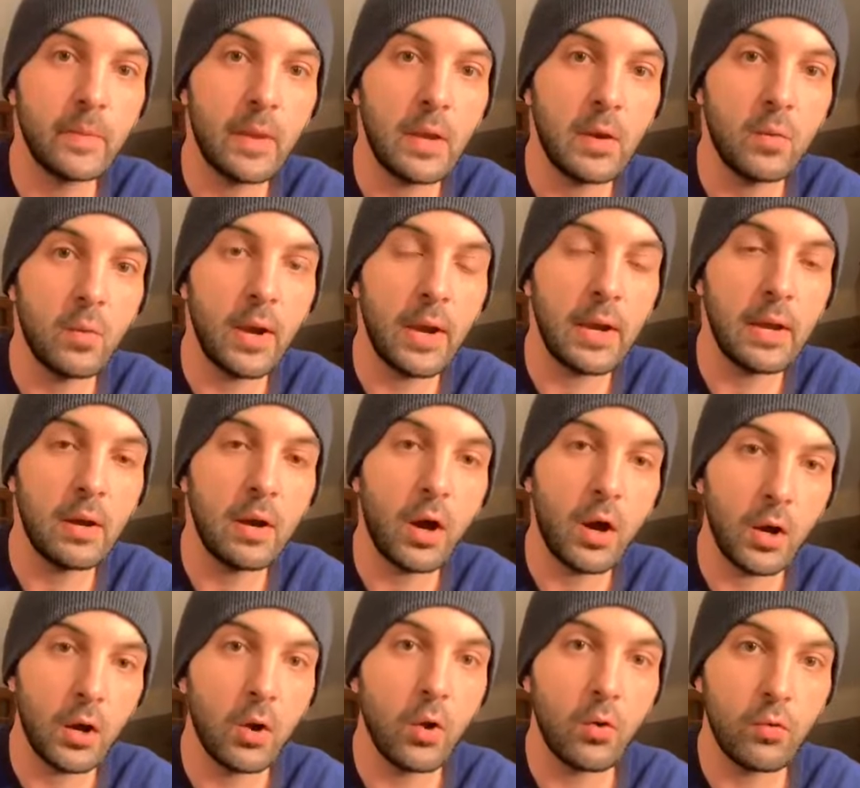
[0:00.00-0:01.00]
right?
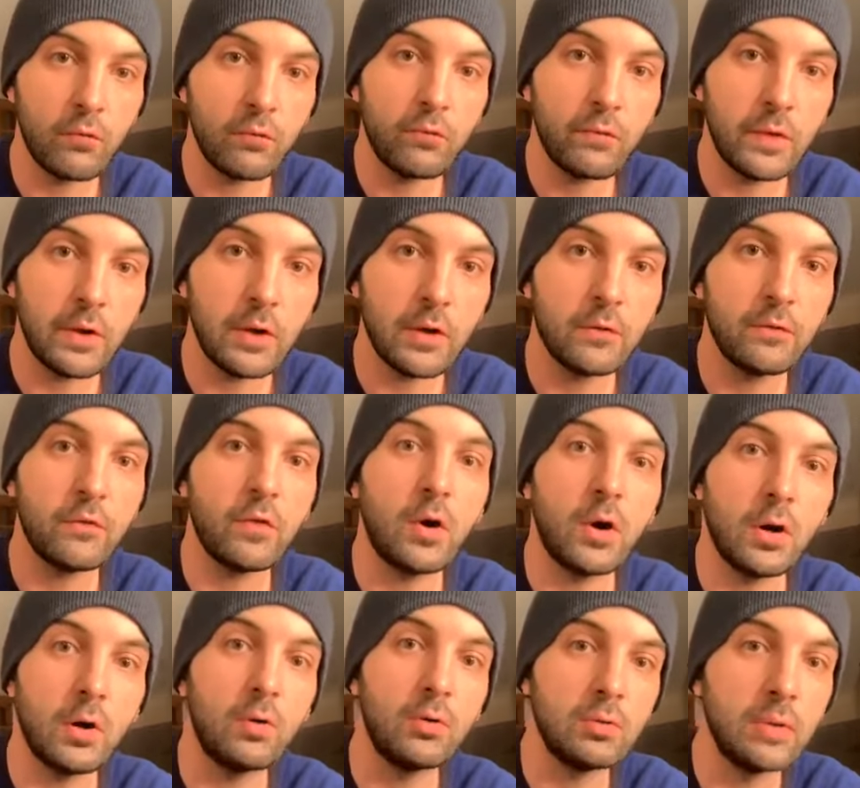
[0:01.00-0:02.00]
Our own fear for
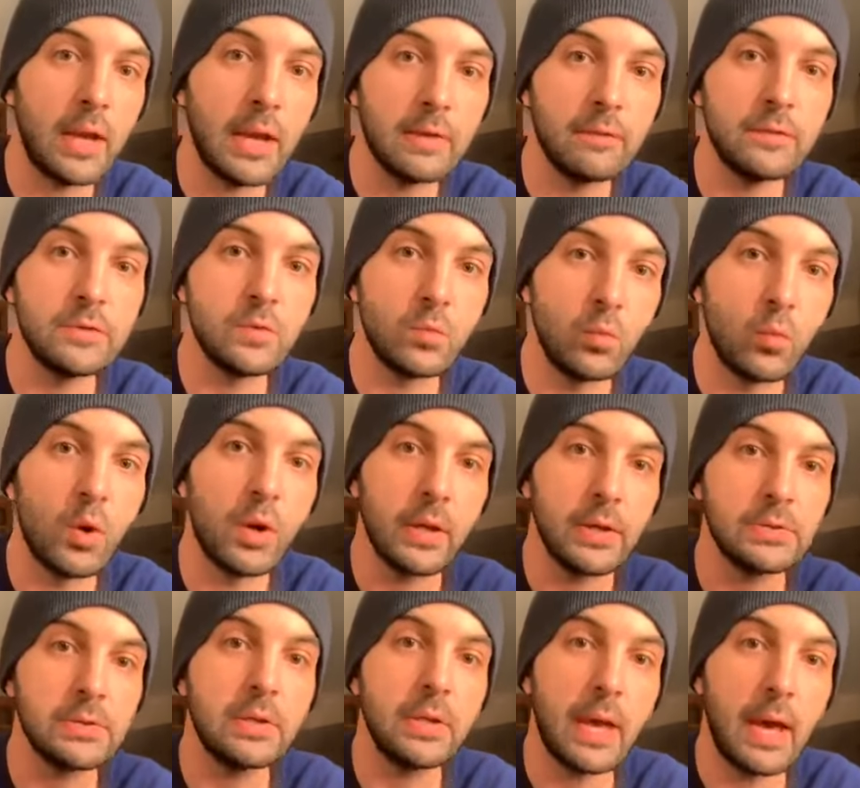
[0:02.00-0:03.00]
our own life, what is
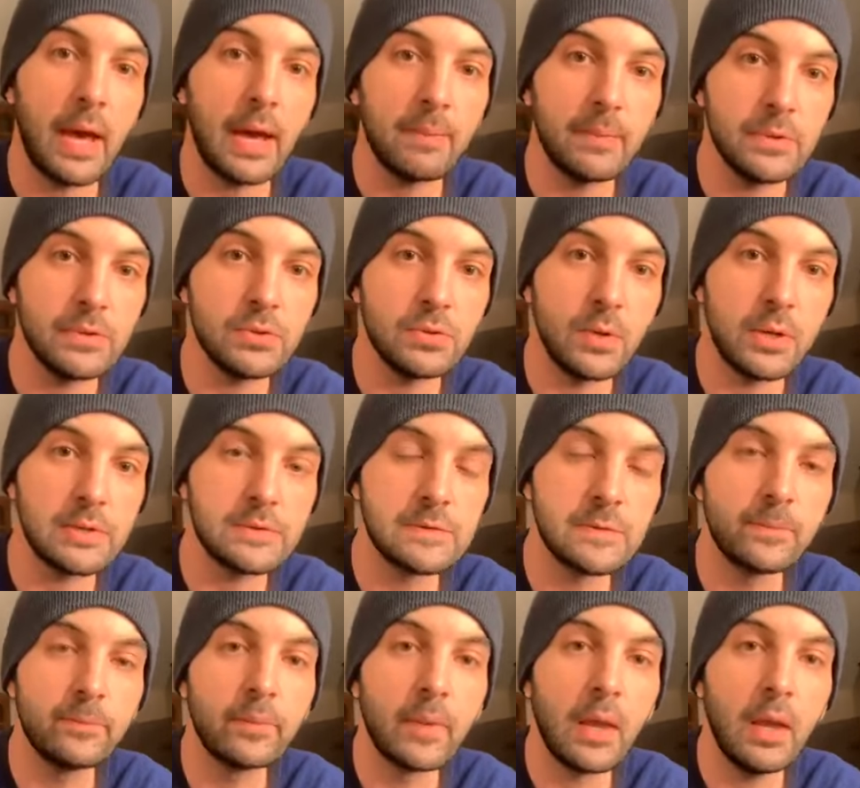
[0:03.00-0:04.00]
going to happen to us.
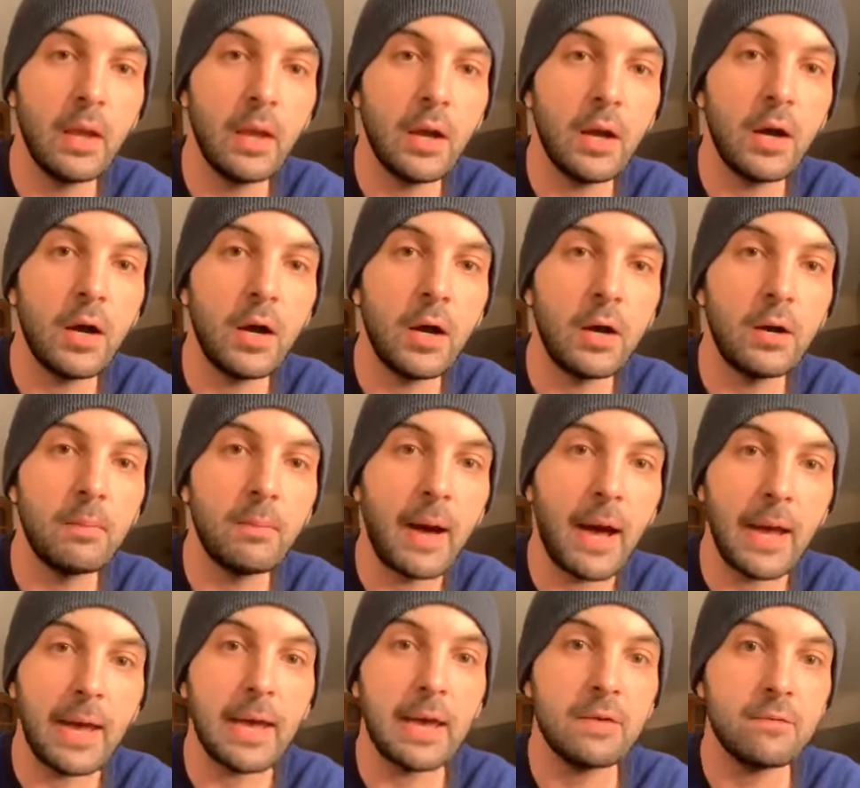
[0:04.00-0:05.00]
I
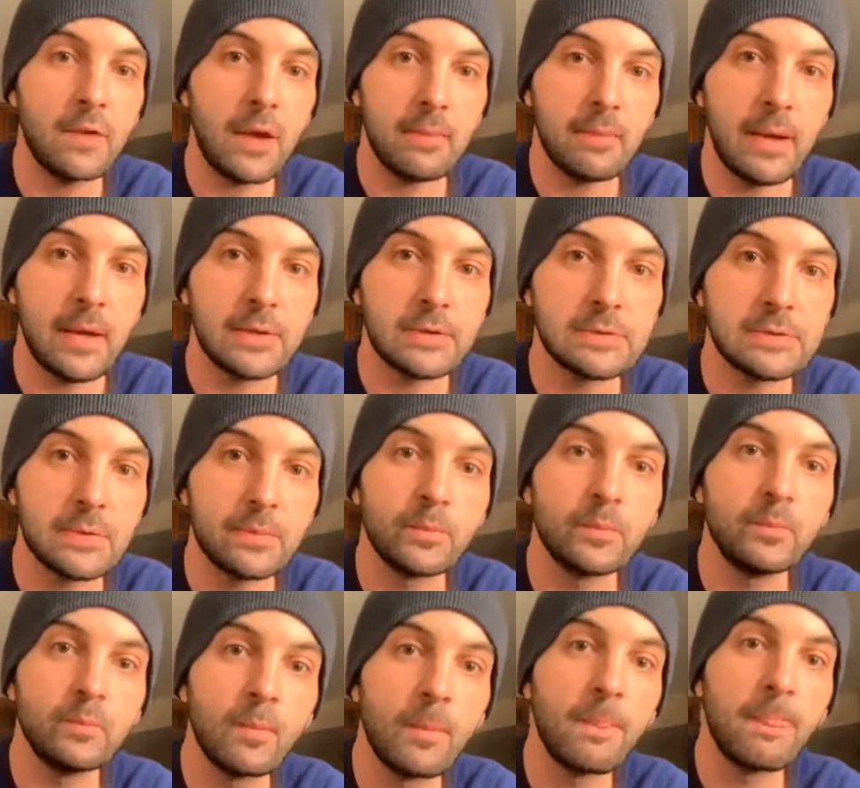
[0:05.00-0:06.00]
have MS,
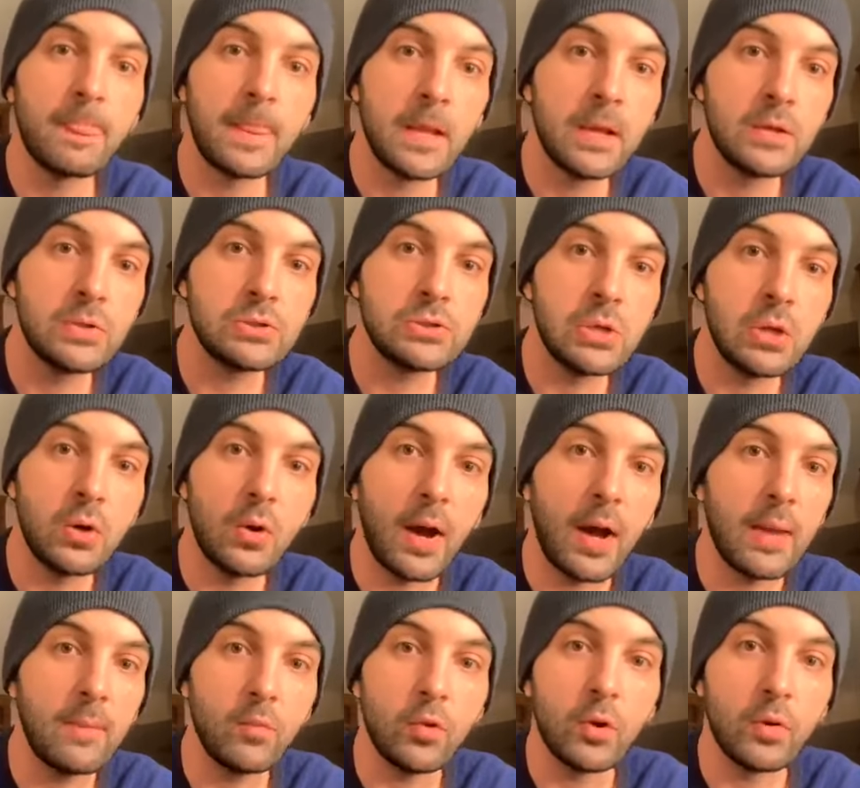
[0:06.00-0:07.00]
so
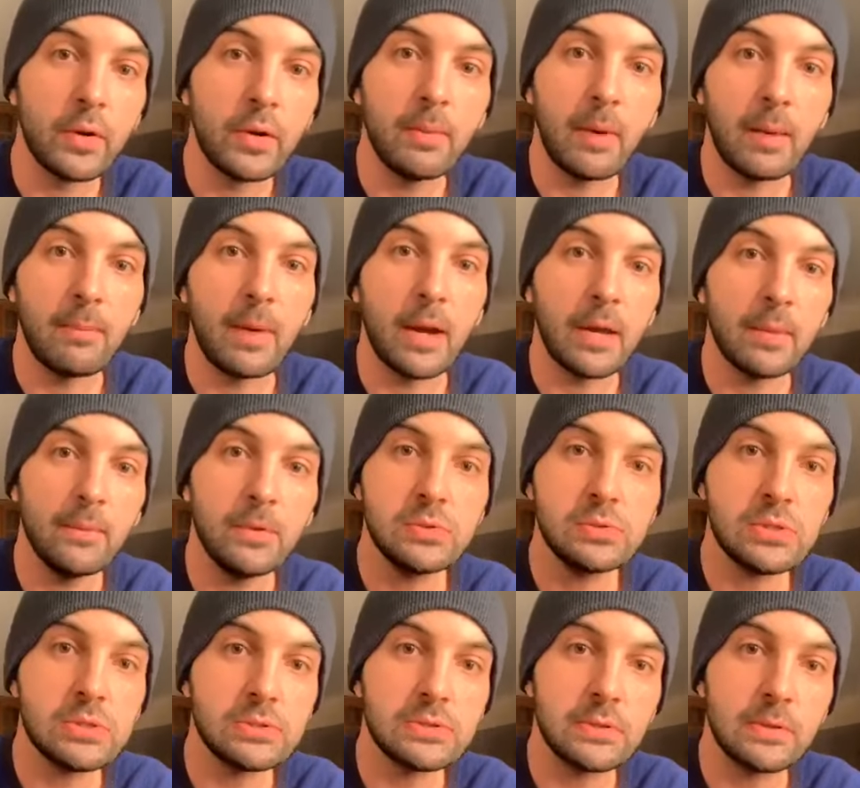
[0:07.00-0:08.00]
I'm worried about my immune
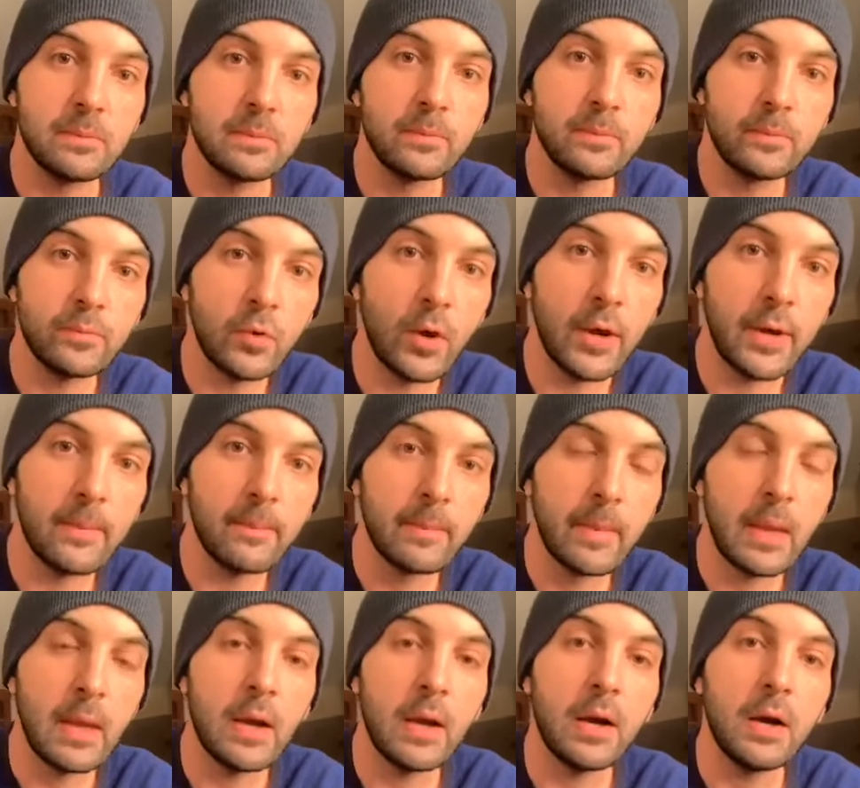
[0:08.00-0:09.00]
system, right?
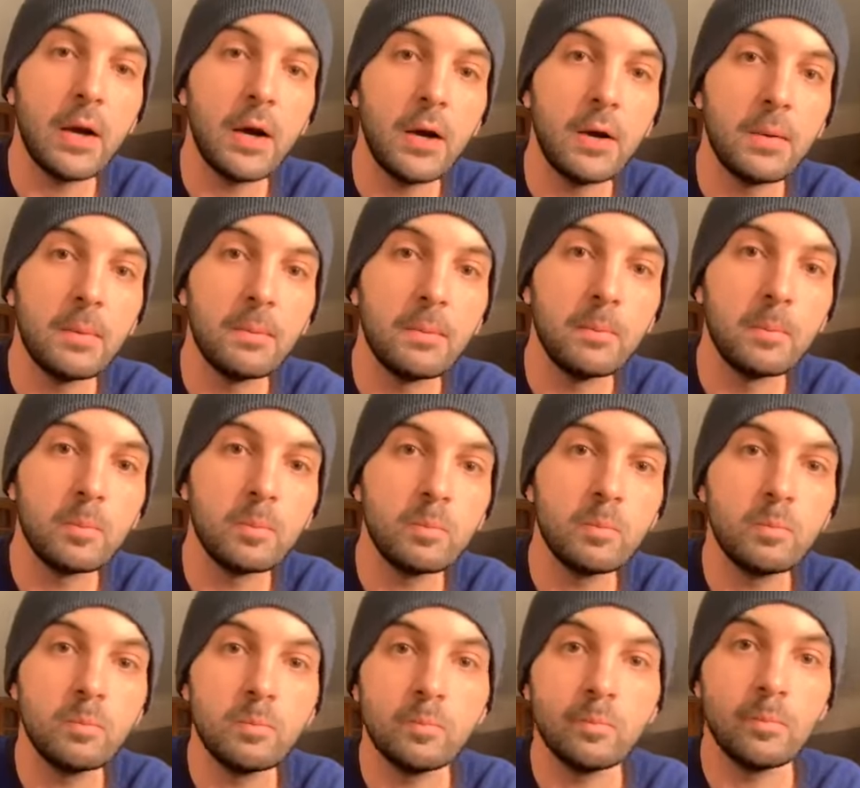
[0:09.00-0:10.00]
I'm
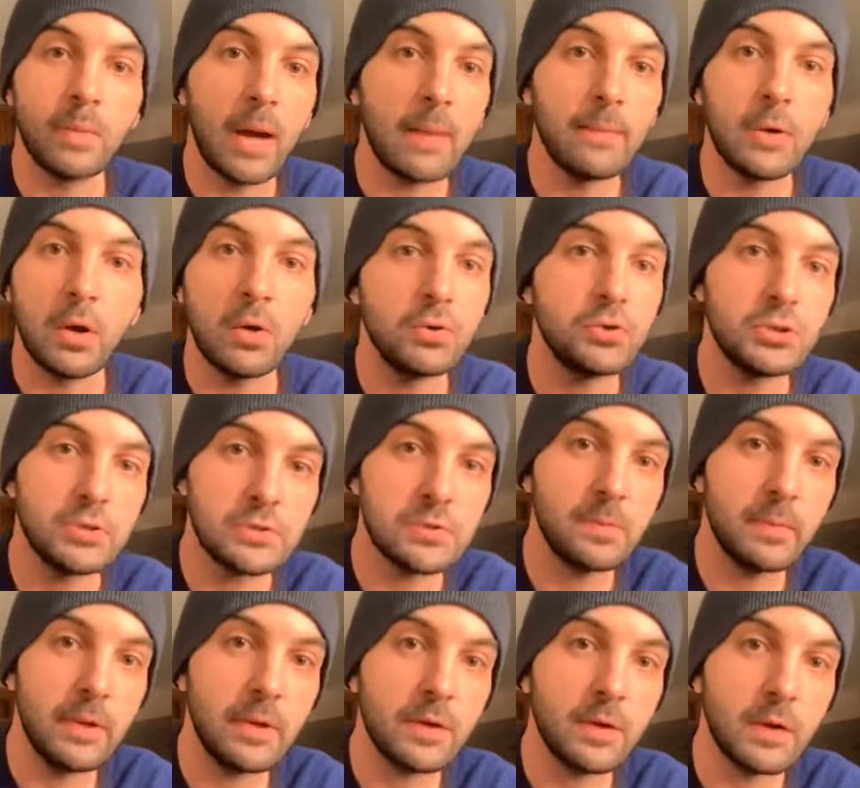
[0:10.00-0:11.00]
a coach and a
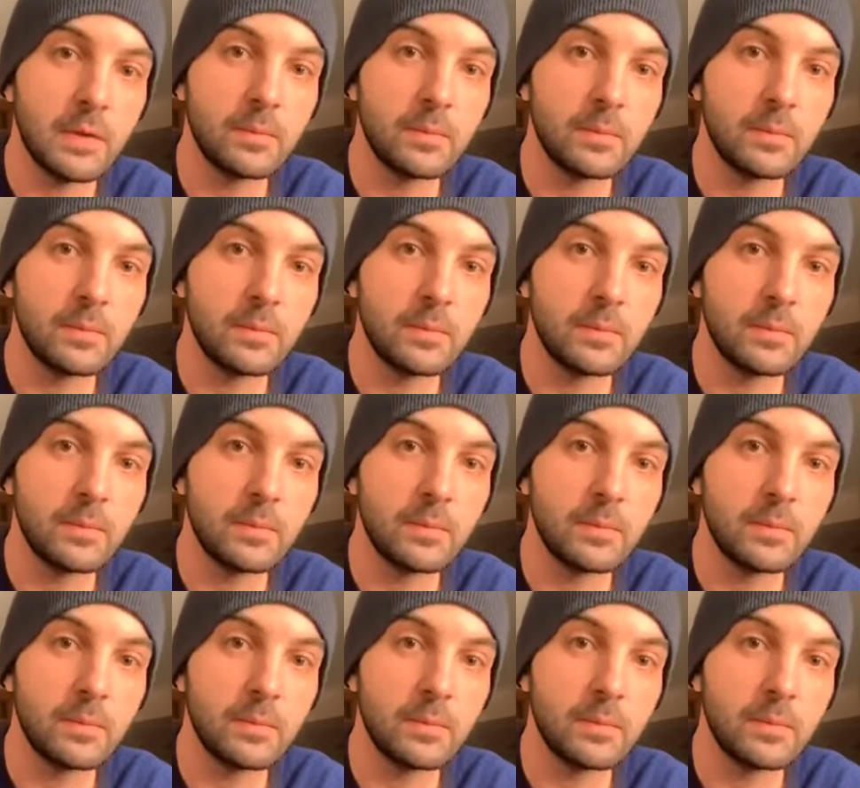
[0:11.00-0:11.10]
speaker.